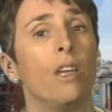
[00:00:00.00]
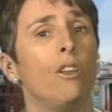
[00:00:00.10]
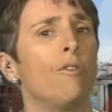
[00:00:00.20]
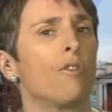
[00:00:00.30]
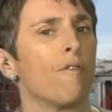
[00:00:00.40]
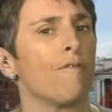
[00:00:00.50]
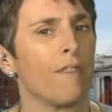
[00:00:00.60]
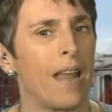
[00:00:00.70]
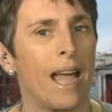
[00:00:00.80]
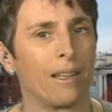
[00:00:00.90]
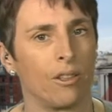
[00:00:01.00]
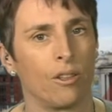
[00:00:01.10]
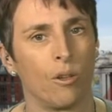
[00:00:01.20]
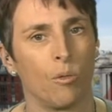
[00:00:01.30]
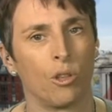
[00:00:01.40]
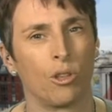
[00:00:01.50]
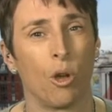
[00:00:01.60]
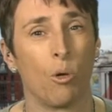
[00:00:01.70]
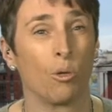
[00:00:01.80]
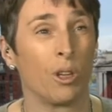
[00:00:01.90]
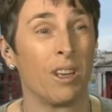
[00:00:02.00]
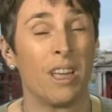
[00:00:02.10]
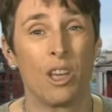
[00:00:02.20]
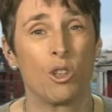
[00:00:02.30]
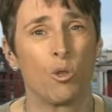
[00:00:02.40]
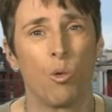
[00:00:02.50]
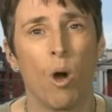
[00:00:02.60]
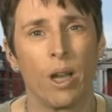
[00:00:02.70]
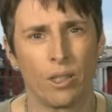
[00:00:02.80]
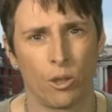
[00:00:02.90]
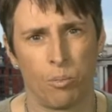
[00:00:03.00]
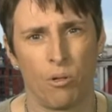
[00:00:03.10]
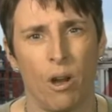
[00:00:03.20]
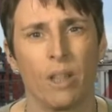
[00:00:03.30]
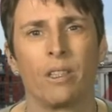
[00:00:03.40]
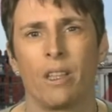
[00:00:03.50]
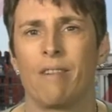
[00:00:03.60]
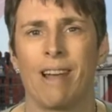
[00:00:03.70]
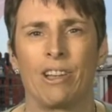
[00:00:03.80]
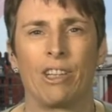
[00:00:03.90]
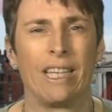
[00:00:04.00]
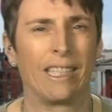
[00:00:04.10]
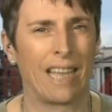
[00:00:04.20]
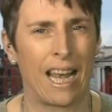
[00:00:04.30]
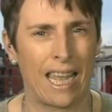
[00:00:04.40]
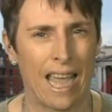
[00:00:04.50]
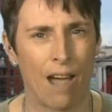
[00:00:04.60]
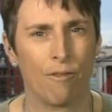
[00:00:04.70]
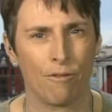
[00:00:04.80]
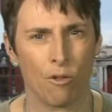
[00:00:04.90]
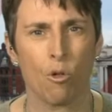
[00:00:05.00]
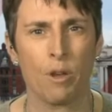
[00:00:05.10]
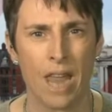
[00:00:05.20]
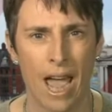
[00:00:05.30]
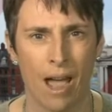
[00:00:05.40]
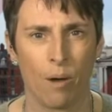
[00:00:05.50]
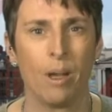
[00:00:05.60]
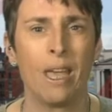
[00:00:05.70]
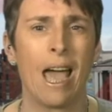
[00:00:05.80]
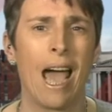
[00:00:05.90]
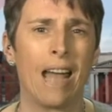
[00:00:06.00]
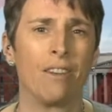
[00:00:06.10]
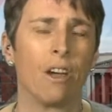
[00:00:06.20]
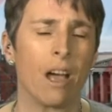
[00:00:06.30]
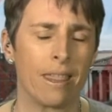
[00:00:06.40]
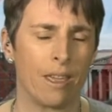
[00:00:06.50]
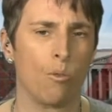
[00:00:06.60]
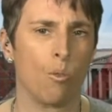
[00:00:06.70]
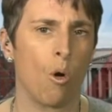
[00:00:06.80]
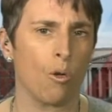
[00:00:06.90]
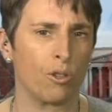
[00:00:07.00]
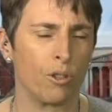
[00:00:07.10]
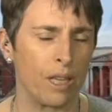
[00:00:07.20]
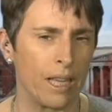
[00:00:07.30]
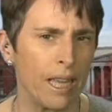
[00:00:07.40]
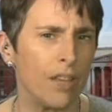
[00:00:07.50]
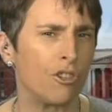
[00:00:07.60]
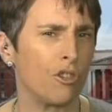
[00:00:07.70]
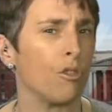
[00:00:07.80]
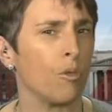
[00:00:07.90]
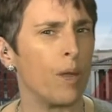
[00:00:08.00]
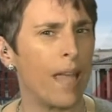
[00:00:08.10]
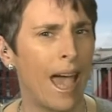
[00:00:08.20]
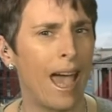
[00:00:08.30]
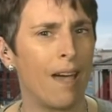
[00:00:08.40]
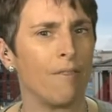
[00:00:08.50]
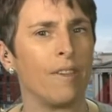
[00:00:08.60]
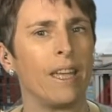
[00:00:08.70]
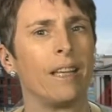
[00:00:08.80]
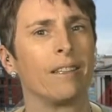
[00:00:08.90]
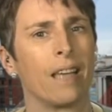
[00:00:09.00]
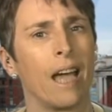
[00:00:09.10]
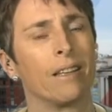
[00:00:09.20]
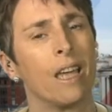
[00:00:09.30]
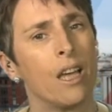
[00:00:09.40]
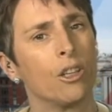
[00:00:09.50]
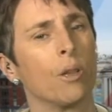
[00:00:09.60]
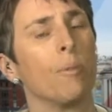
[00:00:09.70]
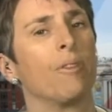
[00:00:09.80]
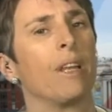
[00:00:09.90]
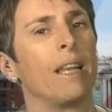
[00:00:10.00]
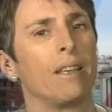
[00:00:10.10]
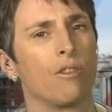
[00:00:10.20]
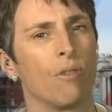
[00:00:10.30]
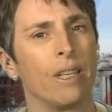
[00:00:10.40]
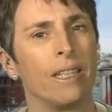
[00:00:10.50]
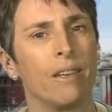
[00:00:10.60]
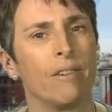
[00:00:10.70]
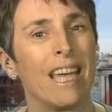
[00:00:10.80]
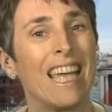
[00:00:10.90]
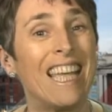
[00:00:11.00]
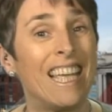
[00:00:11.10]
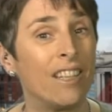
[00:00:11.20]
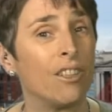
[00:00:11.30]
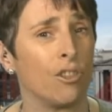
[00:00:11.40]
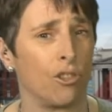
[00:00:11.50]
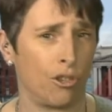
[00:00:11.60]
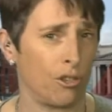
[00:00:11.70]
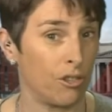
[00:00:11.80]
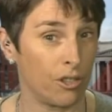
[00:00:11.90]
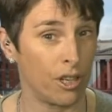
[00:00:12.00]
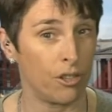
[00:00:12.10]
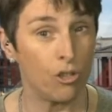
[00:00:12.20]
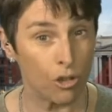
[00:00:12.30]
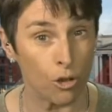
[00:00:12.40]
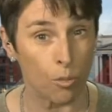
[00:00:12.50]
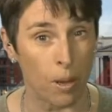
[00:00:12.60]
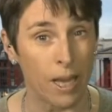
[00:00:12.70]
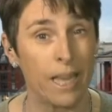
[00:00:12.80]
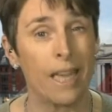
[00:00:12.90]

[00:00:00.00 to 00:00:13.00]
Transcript: You've got flats that were sold at twice the price that they're actually selling out for now. And I think what the issue that we have is that some of the lending criteria isn't as good as it should be.